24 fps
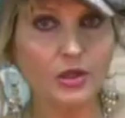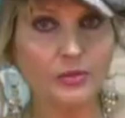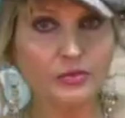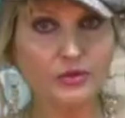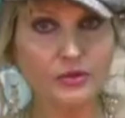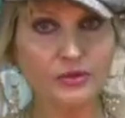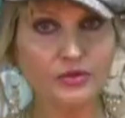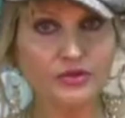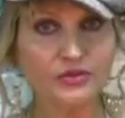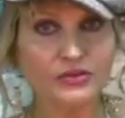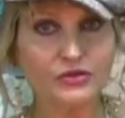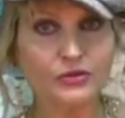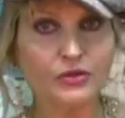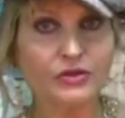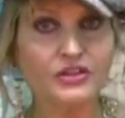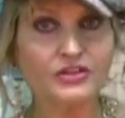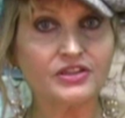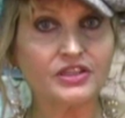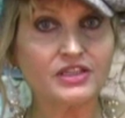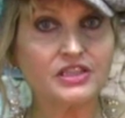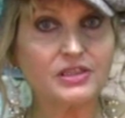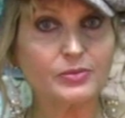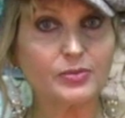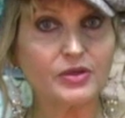Hope you
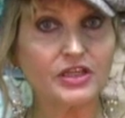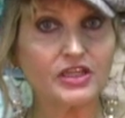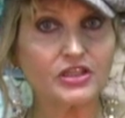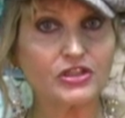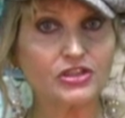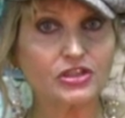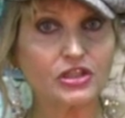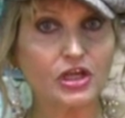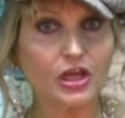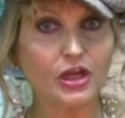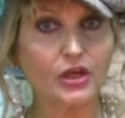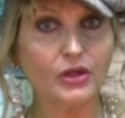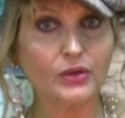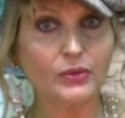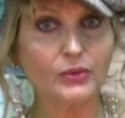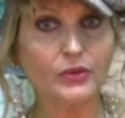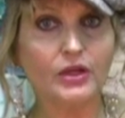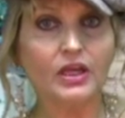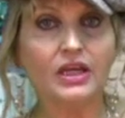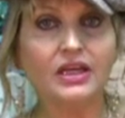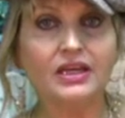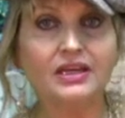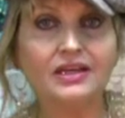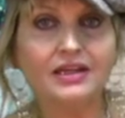enjoyed this week's show.